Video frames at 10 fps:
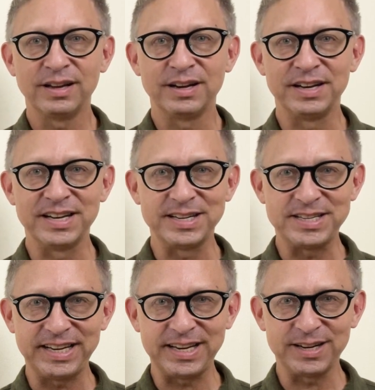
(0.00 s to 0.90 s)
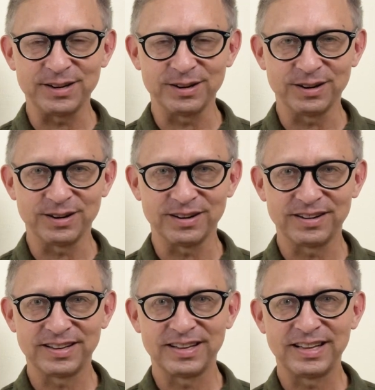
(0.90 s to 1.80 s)
Nadir.
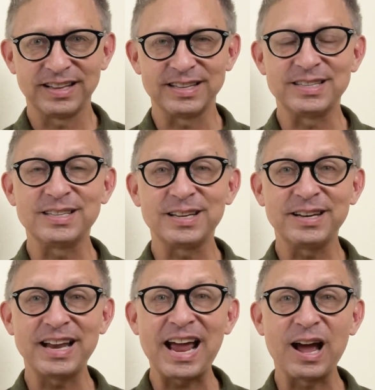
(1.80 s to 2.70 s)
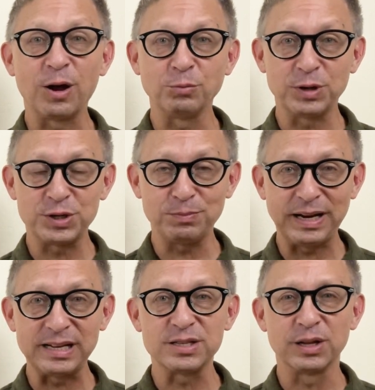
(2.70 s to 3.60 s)
This is a noun which
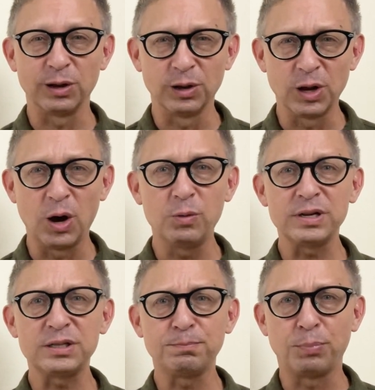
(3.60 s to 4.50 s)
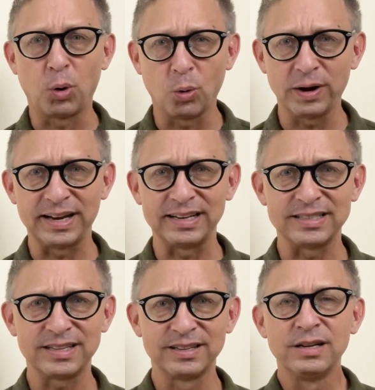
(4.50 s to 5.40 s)
means the lowest
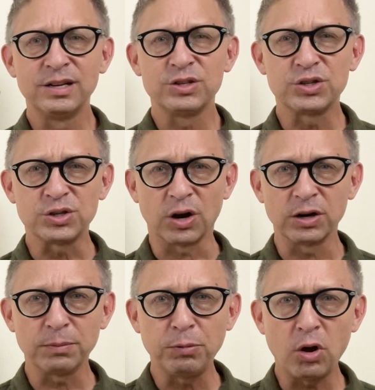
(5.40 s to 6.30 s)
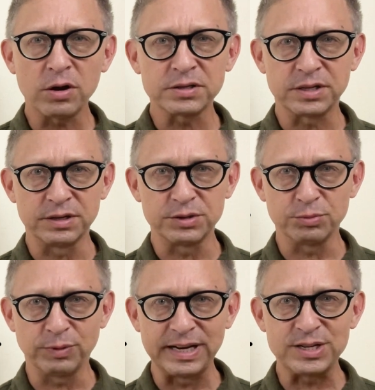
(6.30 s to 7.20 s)
point. Startup losses
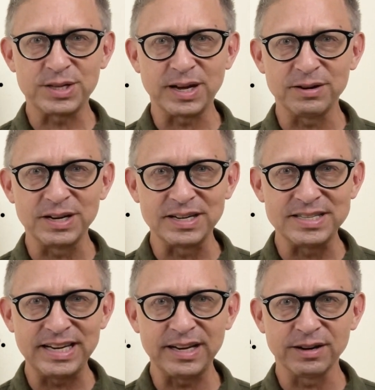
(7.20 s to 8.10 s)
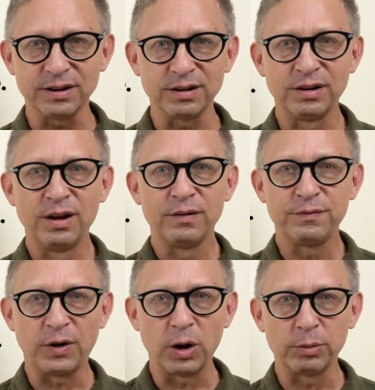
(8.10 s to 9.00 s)
reached their nadir
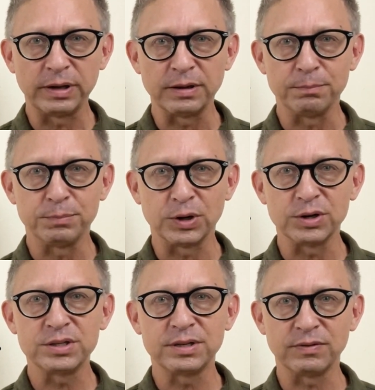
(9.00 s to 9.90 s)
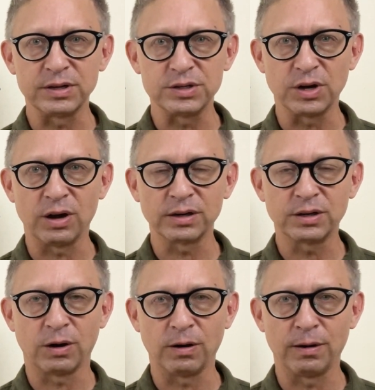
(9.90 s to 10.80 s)
following the burst of the
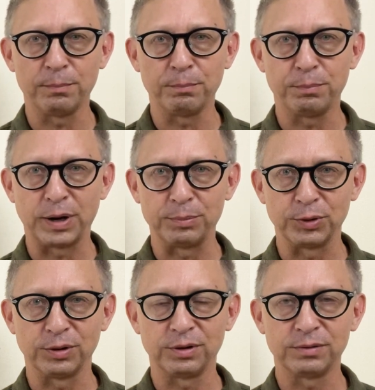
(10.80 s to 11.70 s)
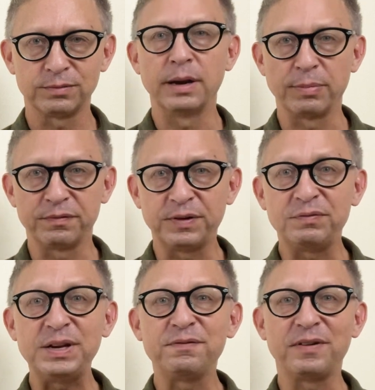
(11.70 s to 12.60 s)
dot-com bubble. Number
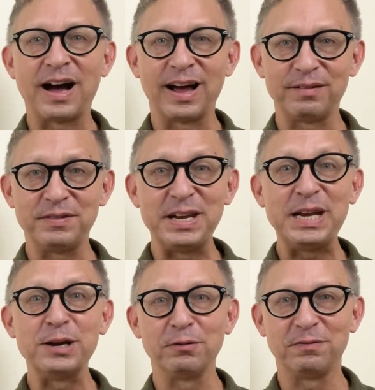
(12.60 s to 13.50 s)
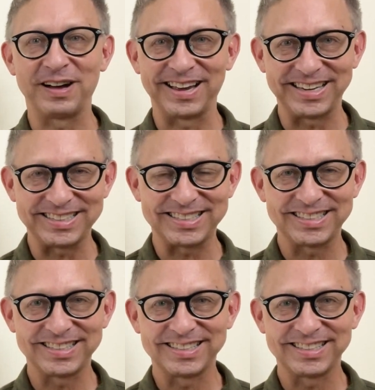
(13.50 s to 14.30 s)
55, neophyte.